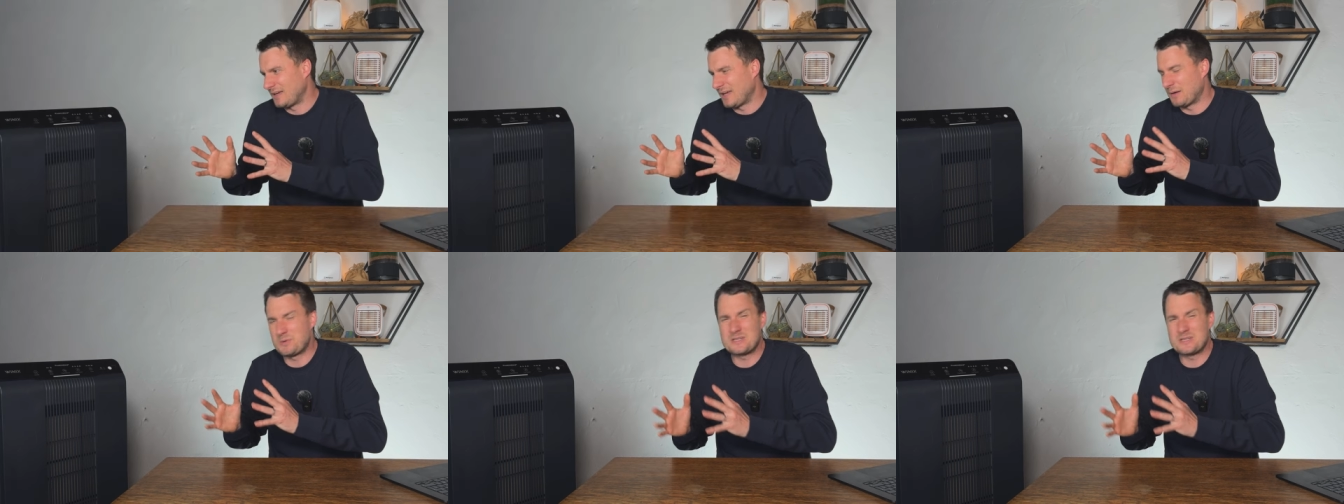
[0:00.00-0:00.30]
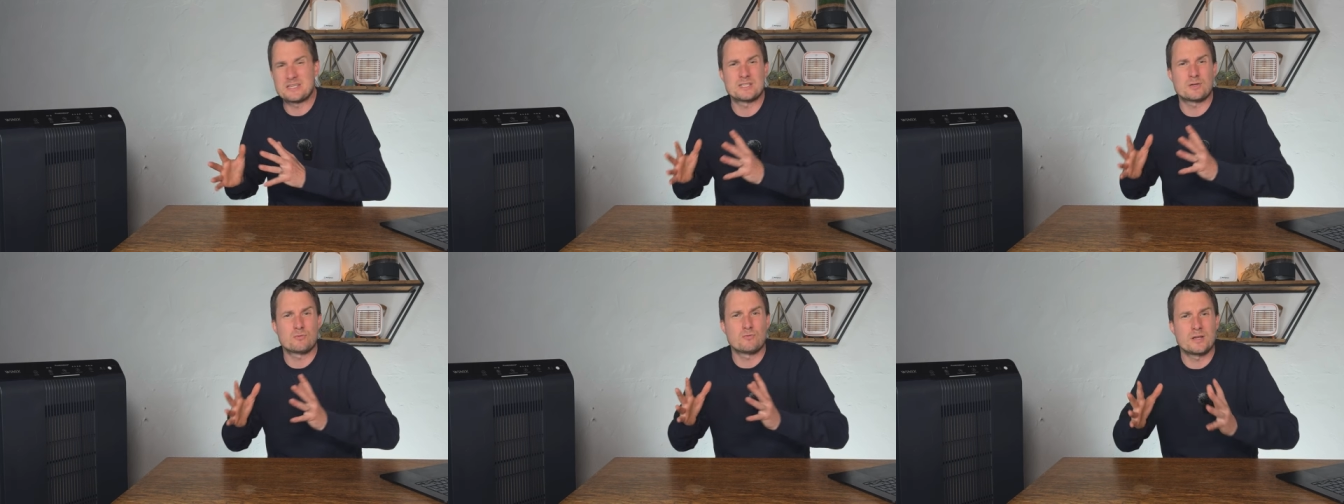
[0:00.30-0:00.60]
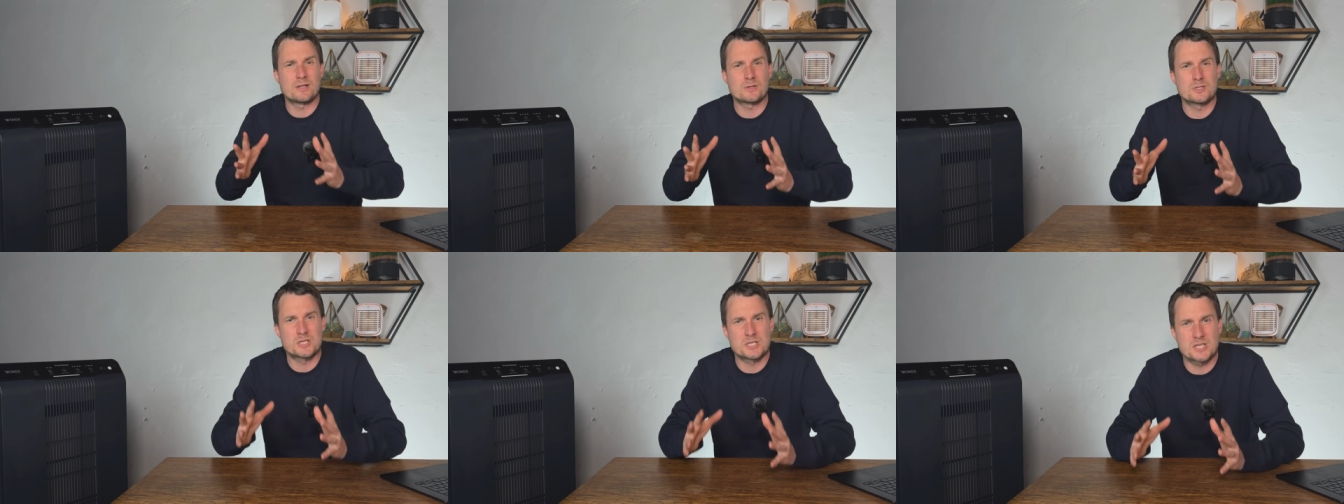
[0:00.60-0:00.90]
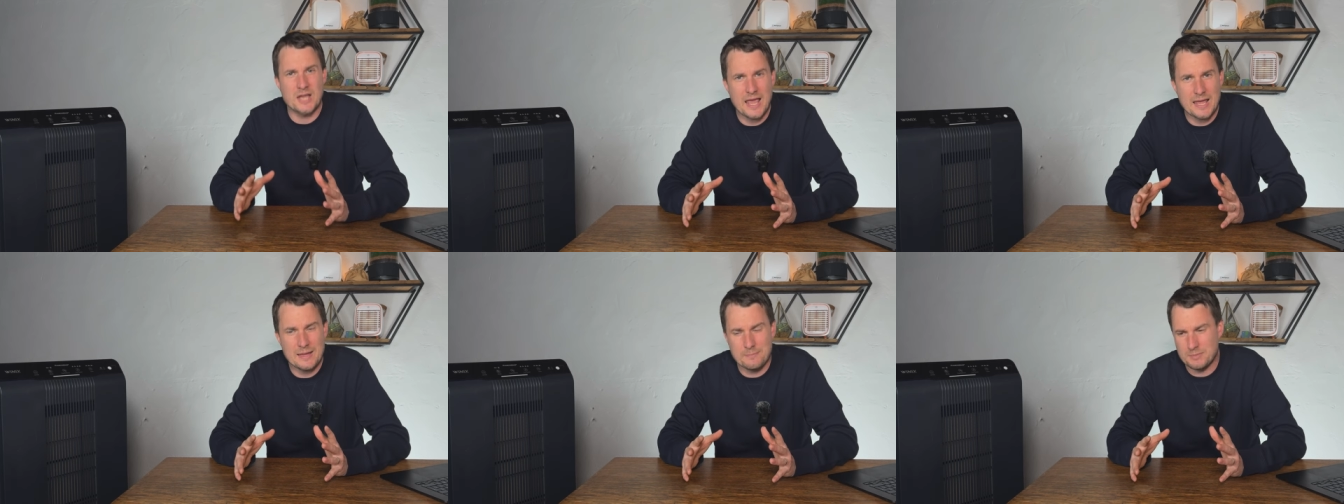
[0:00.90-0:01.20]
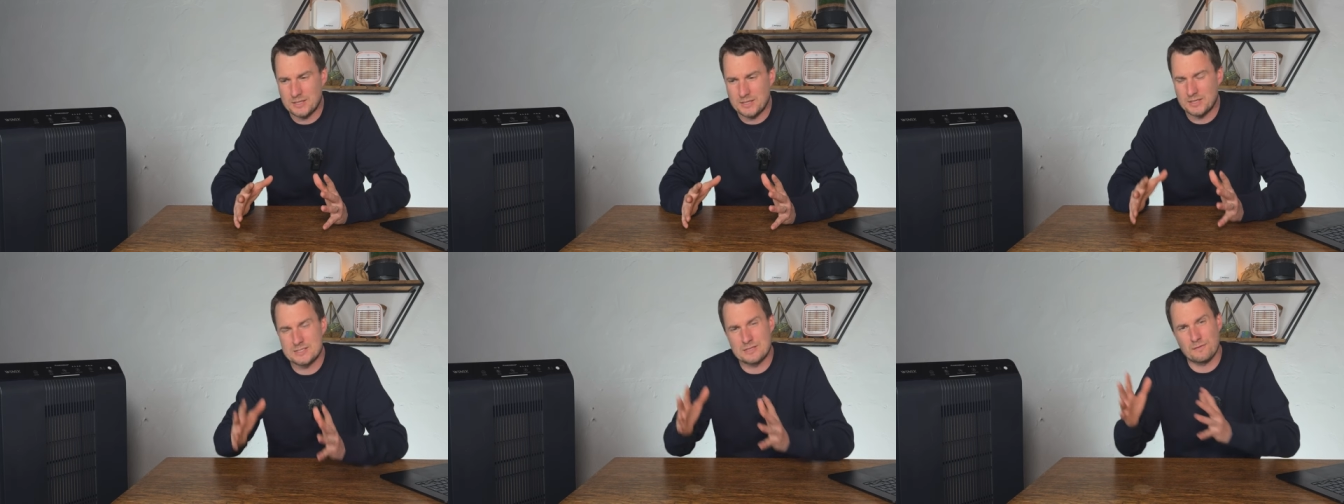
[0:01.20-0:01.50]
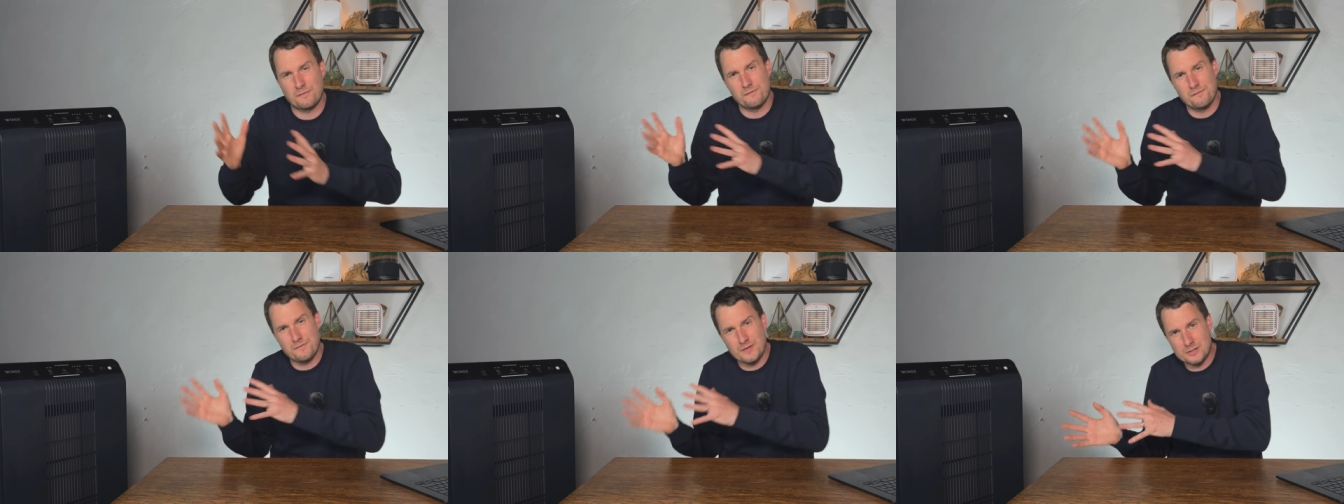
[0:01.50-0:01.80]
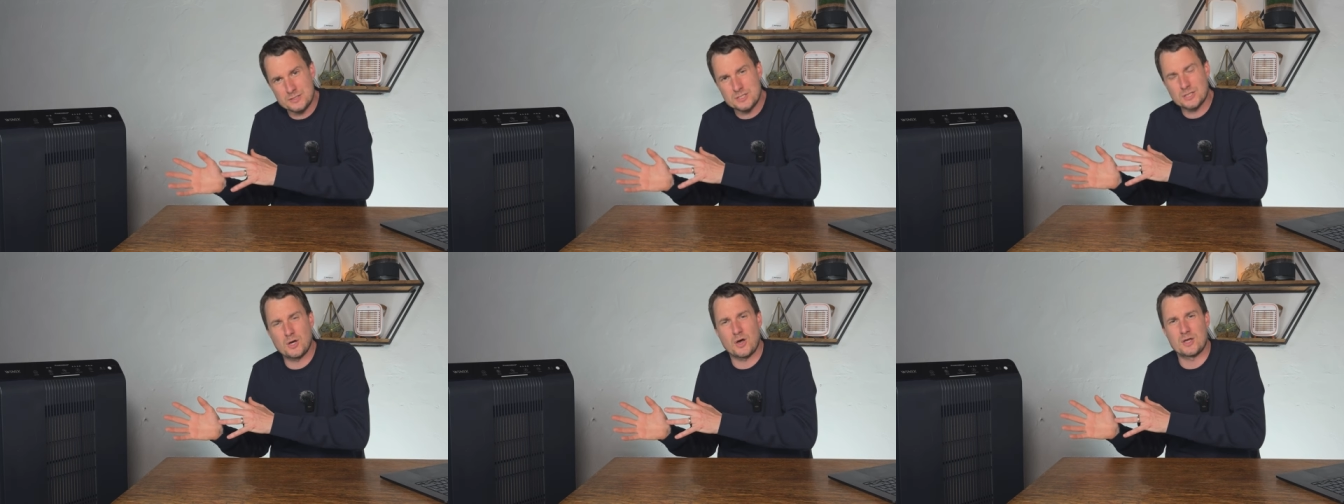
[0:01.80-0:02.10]
which is a real shame because the
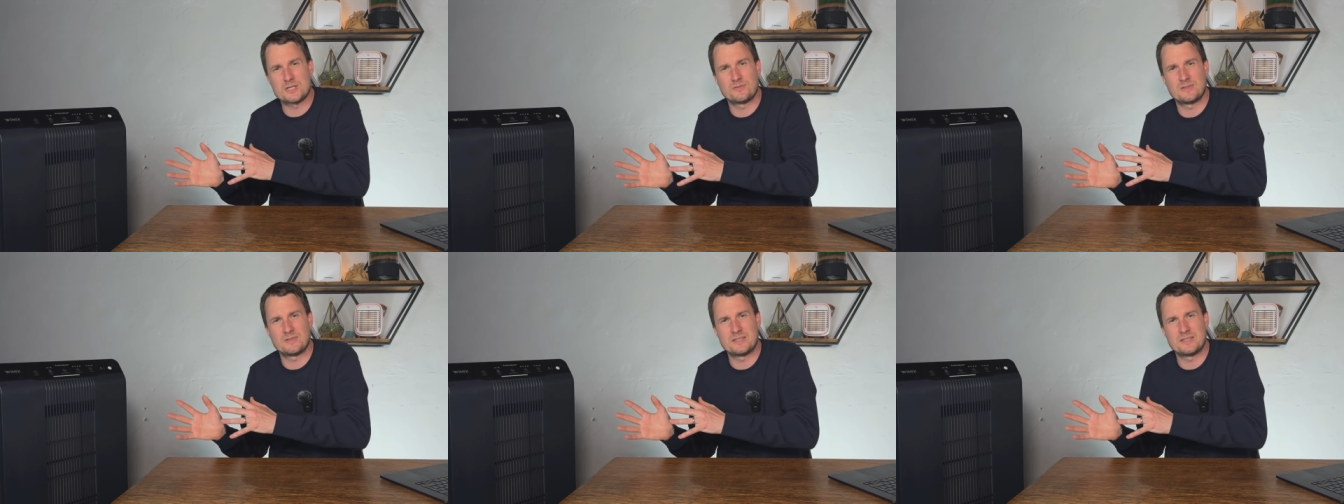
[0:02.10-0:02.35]
filter costs